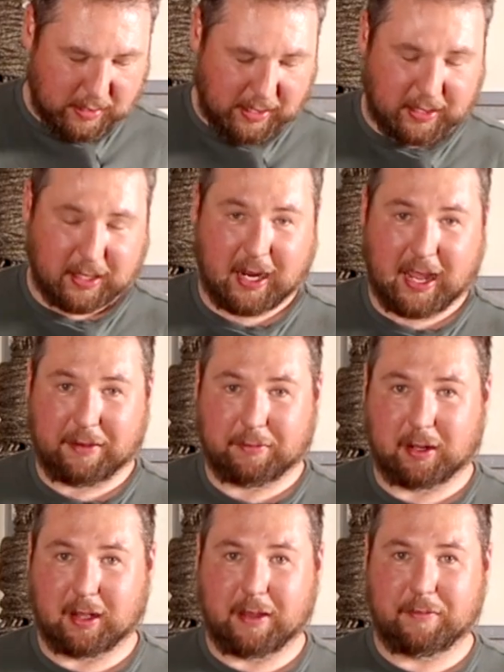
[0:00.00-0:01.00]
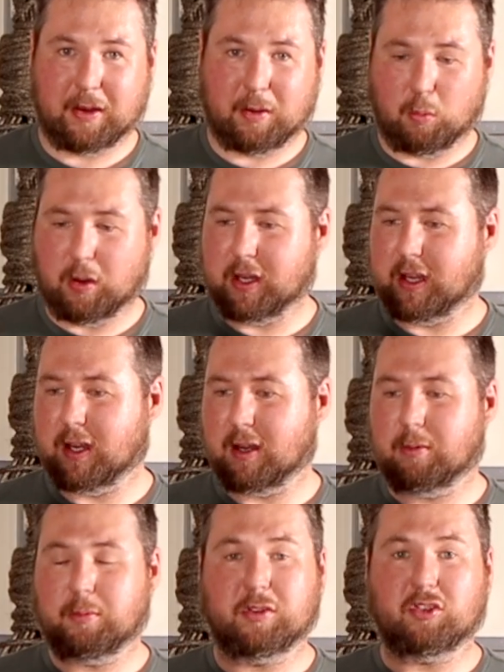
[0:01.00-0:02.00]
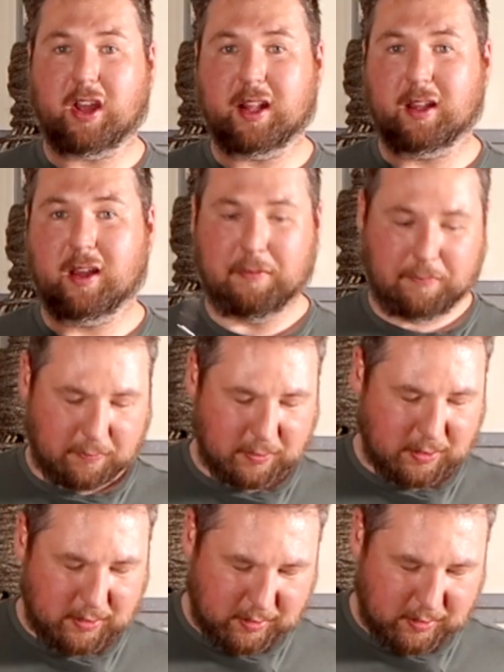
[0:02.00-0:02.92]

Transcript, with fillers: and then I have an 11 in 1 here, which I love.